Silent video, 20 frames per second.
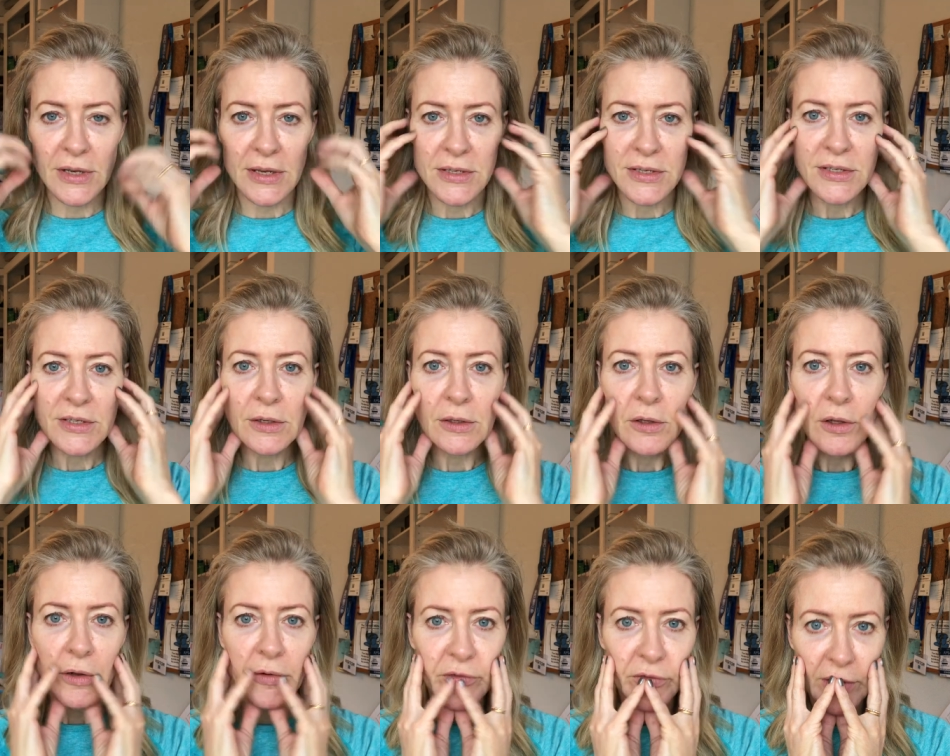There's
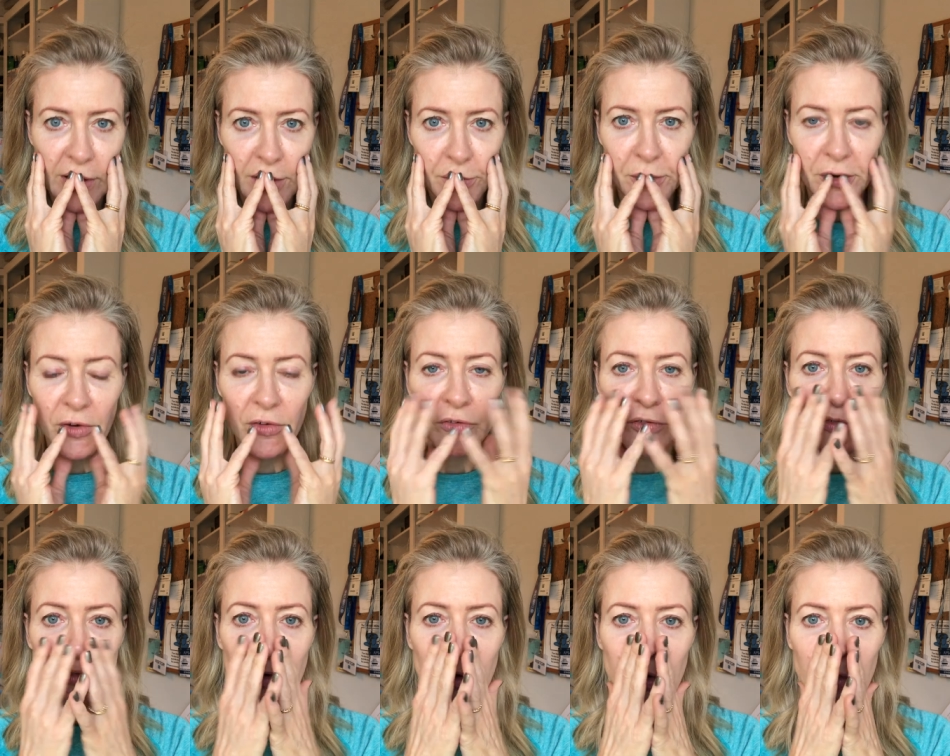still a fair bit of,
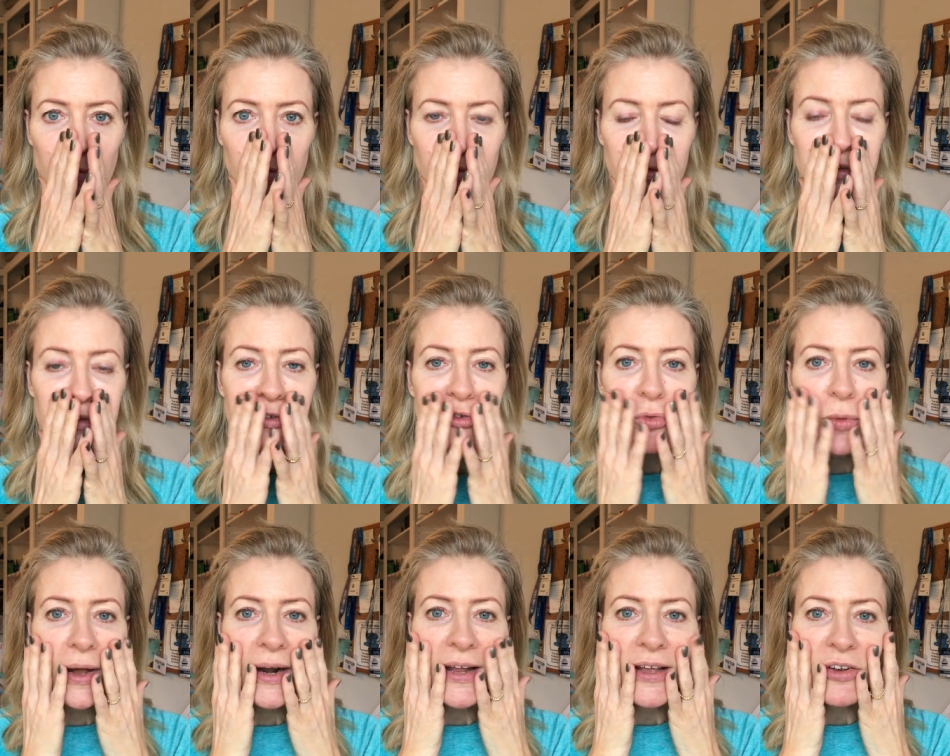of
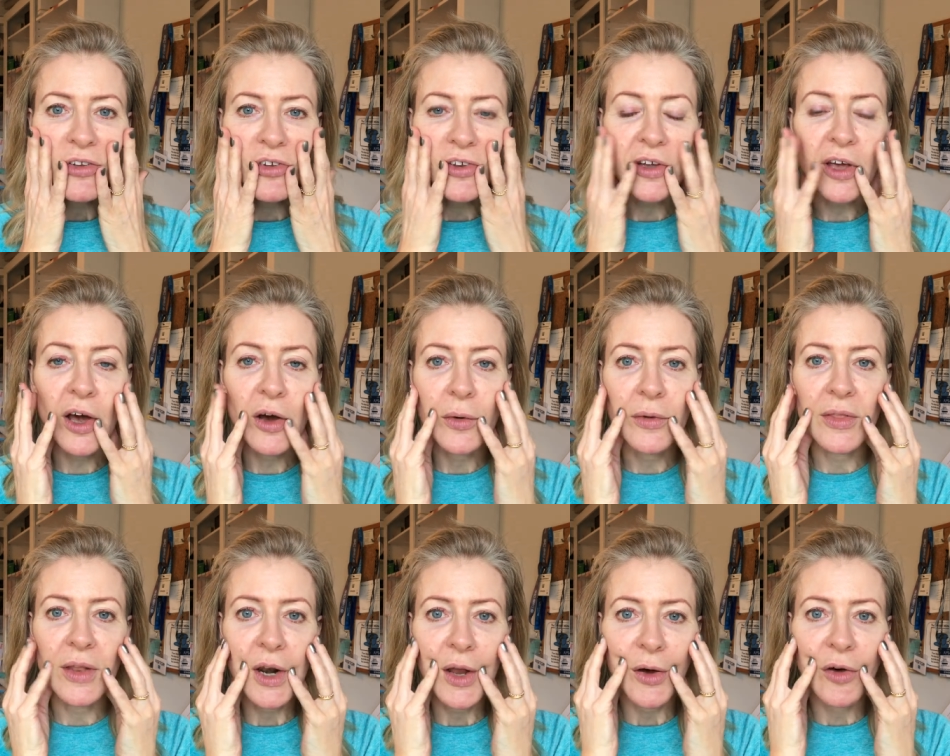swelling to go
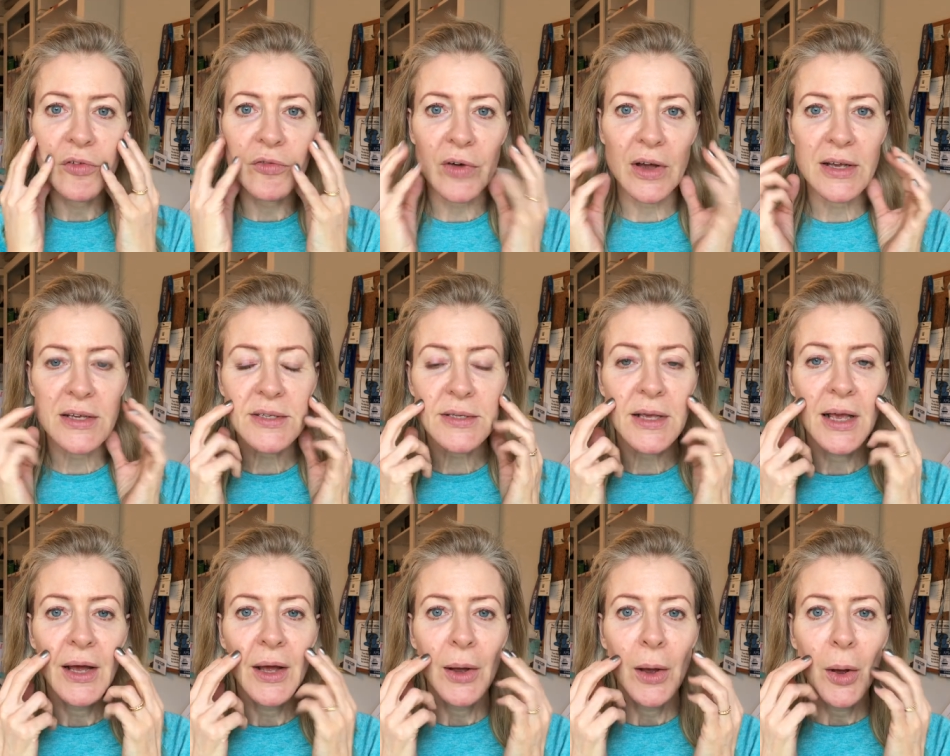in the lower
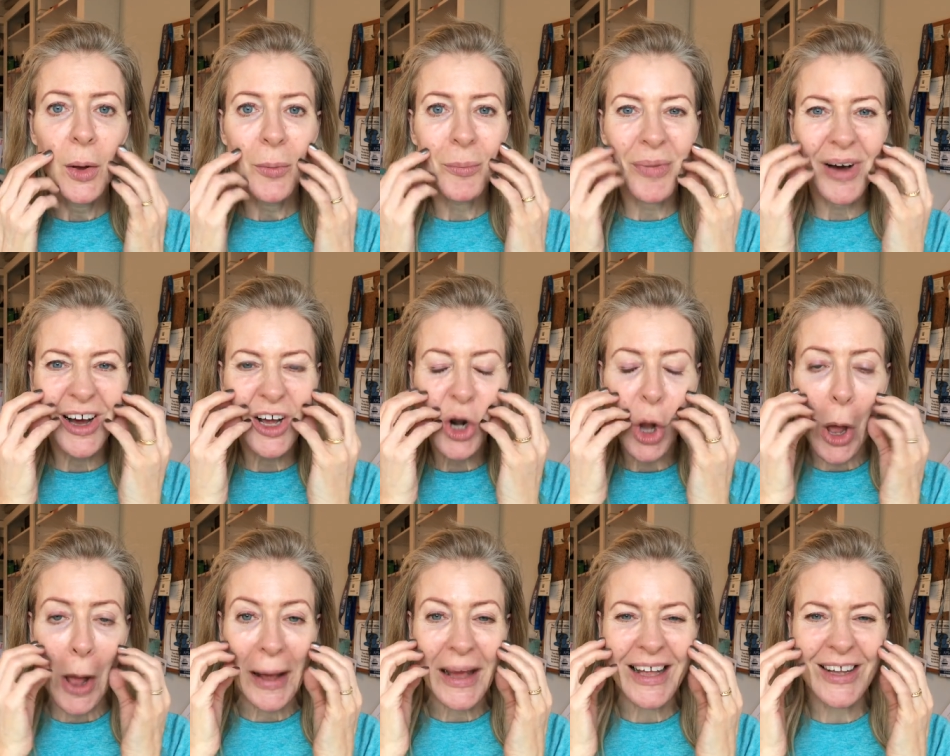face, but
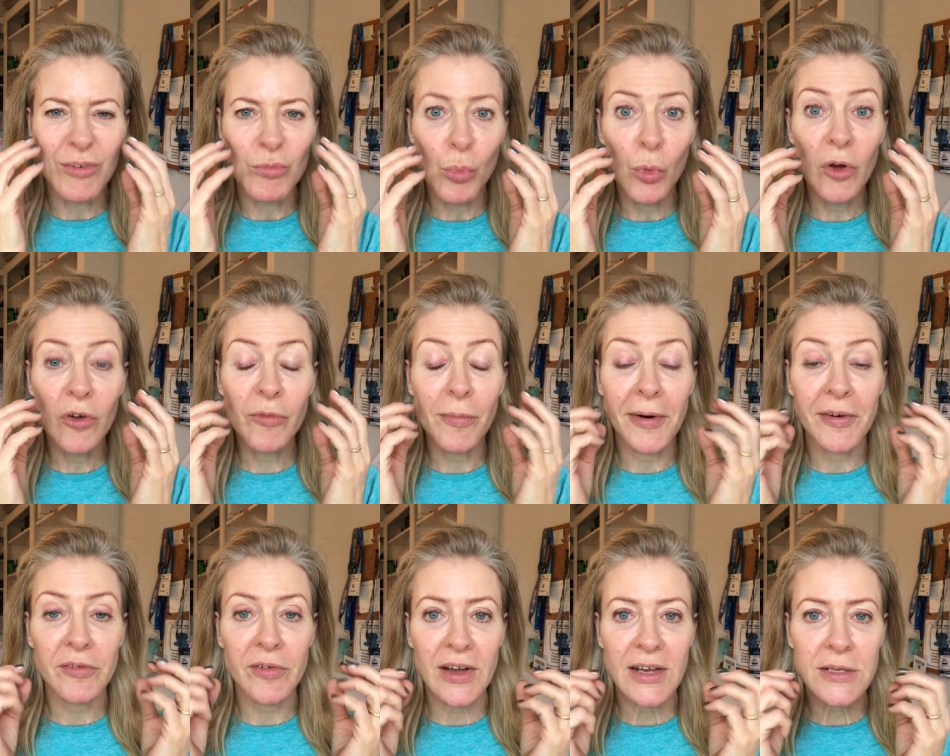I can move
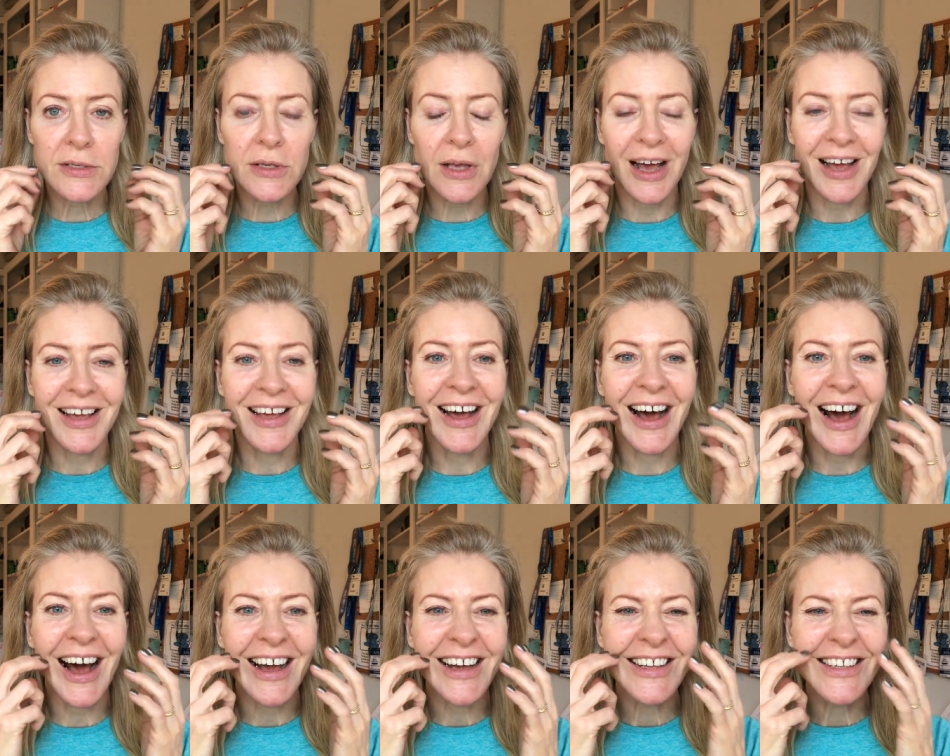my face, I,
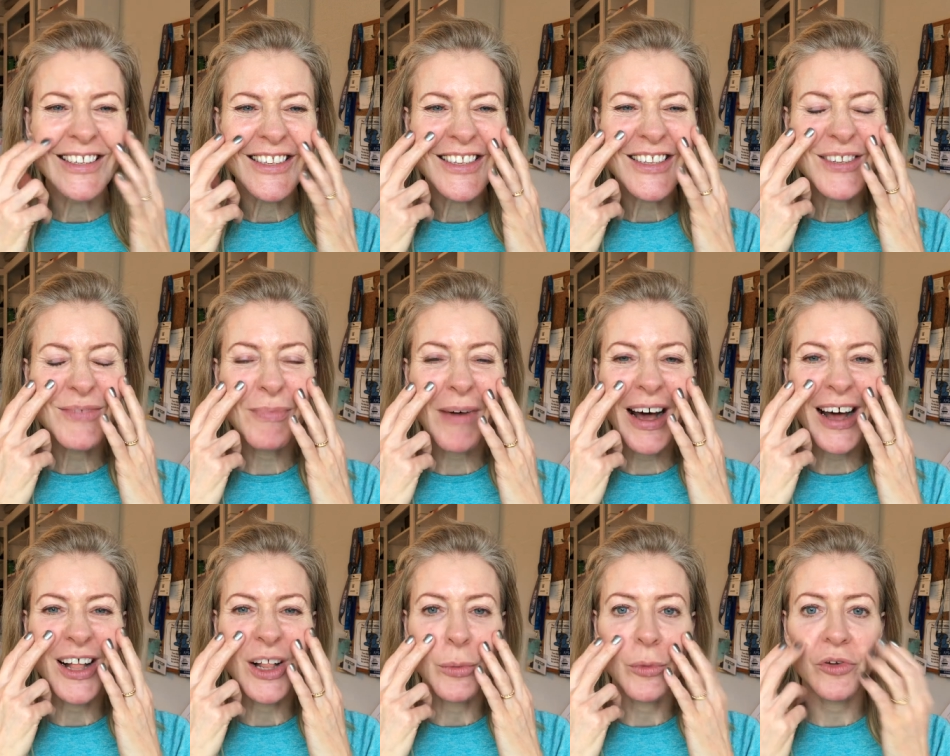I can
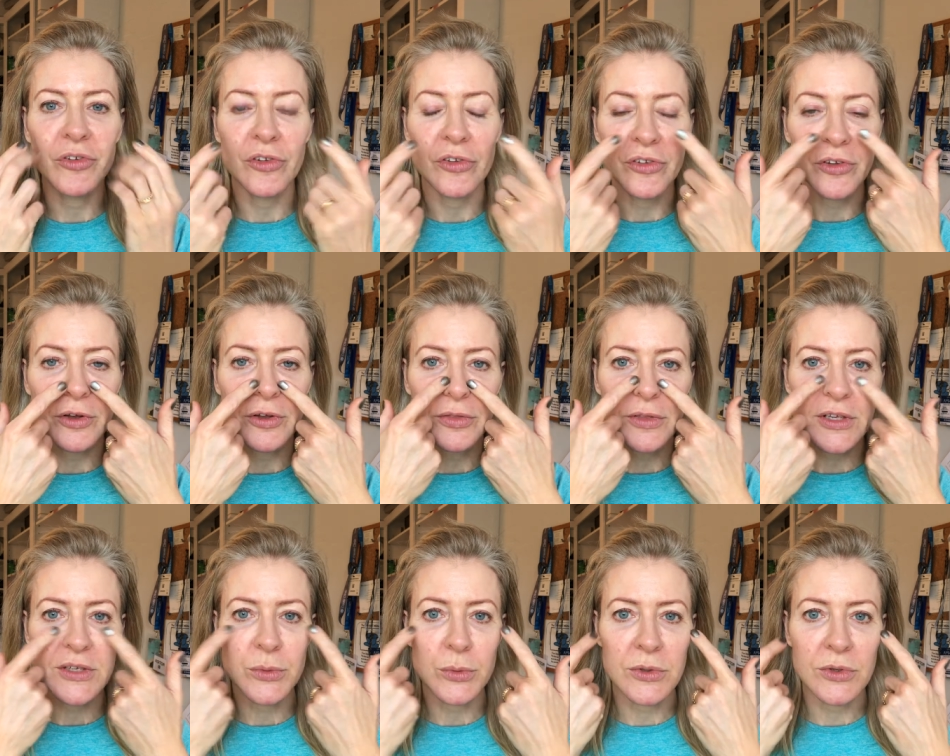smile, which is good.
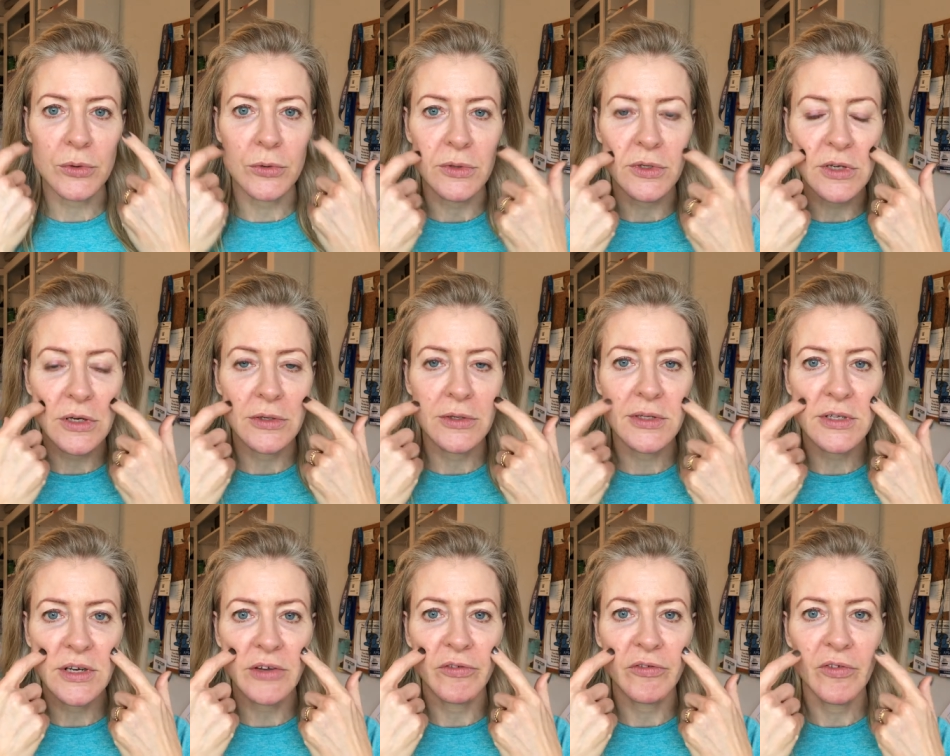This was also
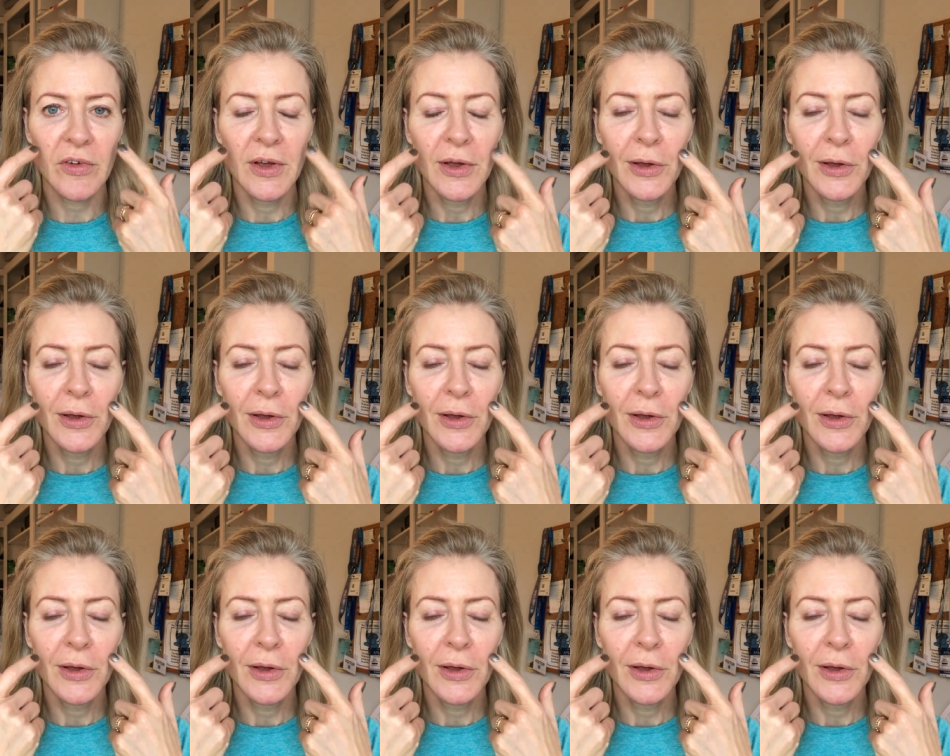stiff